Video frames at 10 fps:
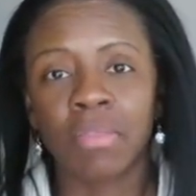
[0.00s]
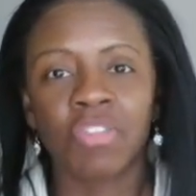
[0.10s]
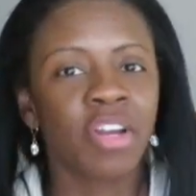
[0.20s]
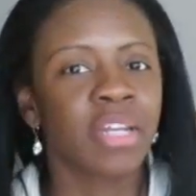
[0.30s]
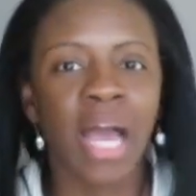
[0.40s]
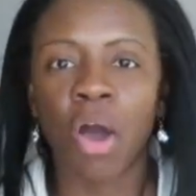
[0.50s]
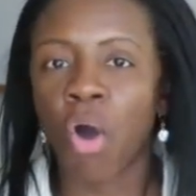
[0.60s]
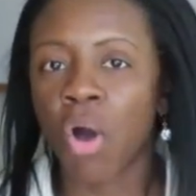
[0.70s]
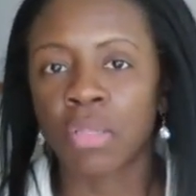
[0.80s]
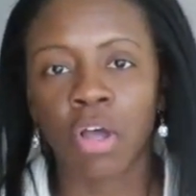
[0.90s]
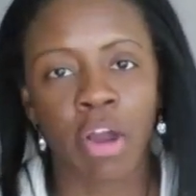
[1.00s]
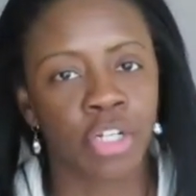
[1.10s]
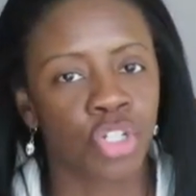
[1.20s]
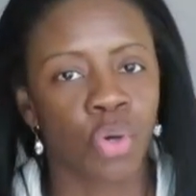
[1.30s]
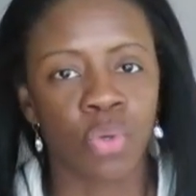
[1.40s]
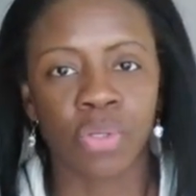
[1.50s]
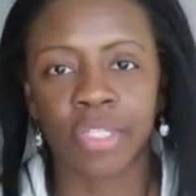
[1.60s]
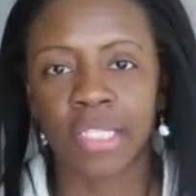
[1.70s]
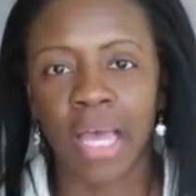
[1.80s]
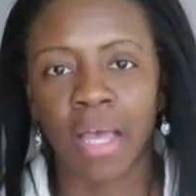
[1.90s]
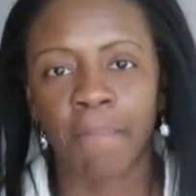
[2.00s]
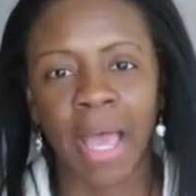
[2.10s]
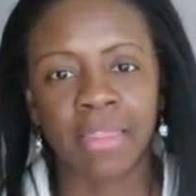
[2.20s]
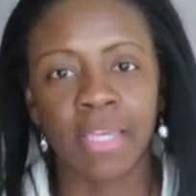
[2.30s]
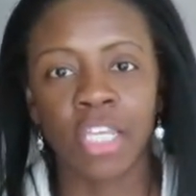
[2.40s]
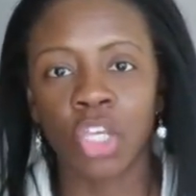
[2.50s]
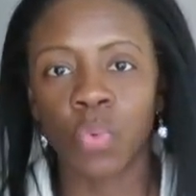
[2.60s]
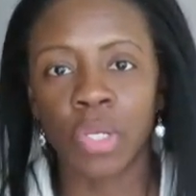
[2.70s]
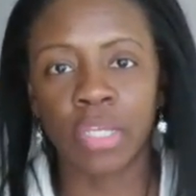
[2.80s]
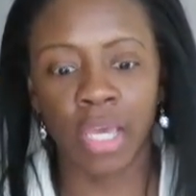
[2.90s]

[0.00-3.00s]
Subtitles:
They're not all large goals. I think you would